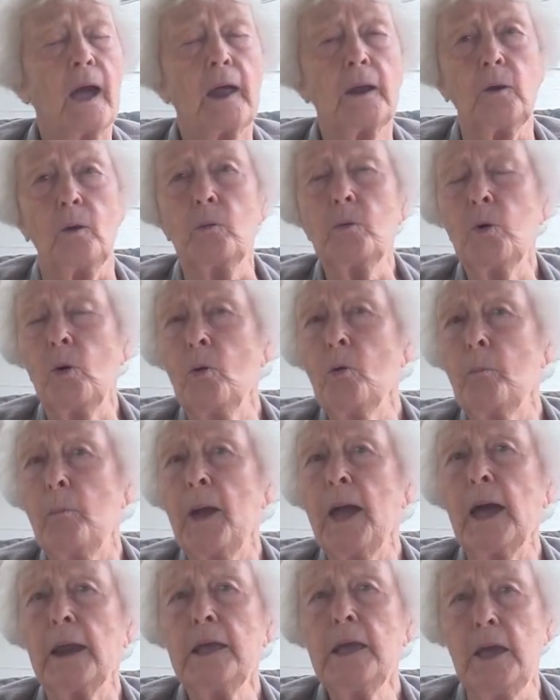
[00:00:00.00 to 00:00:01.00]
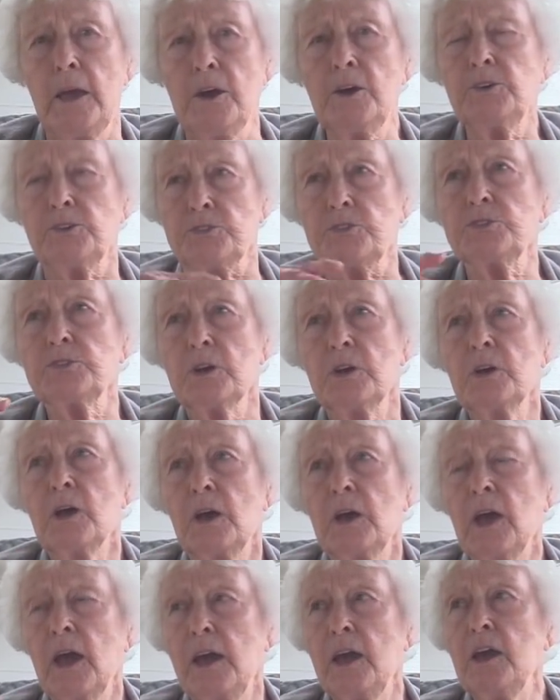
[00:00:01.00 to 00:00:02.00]
I don't know about his
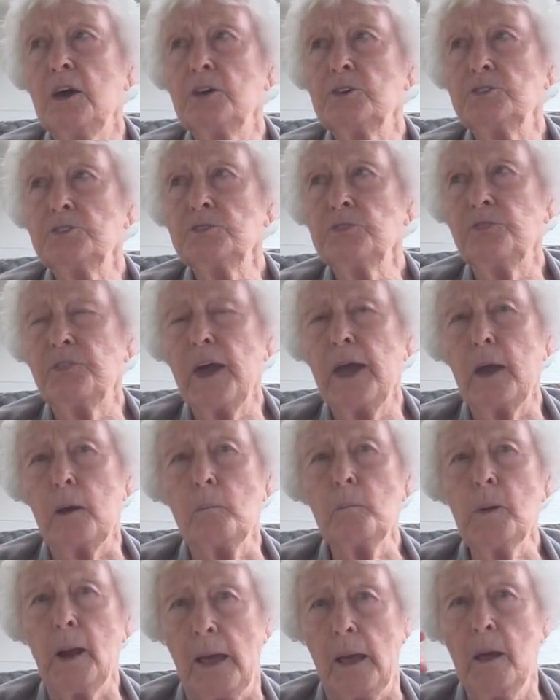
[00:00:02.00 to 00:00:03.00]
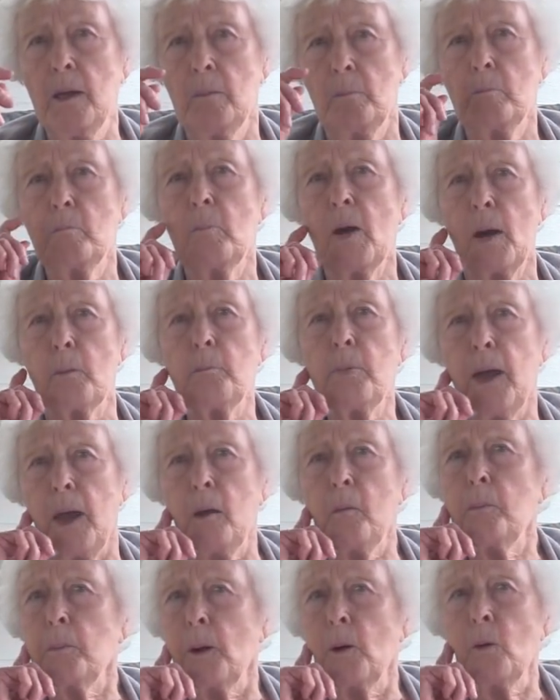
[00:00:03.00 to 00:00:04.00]
family, my
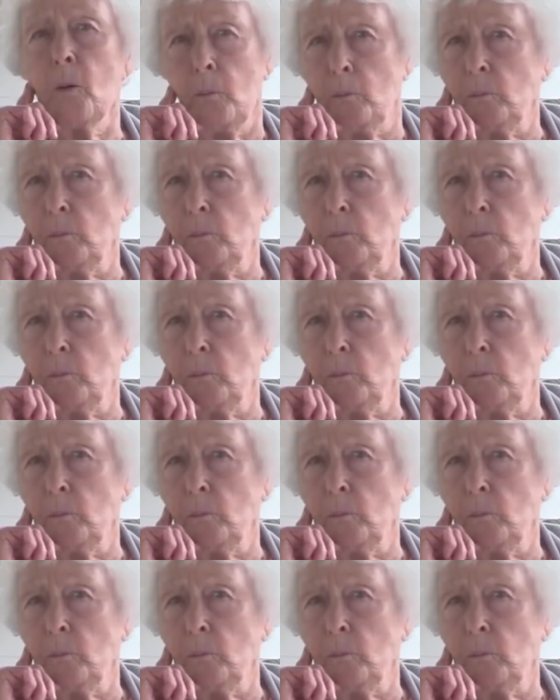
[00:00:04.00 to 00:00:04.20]
papa.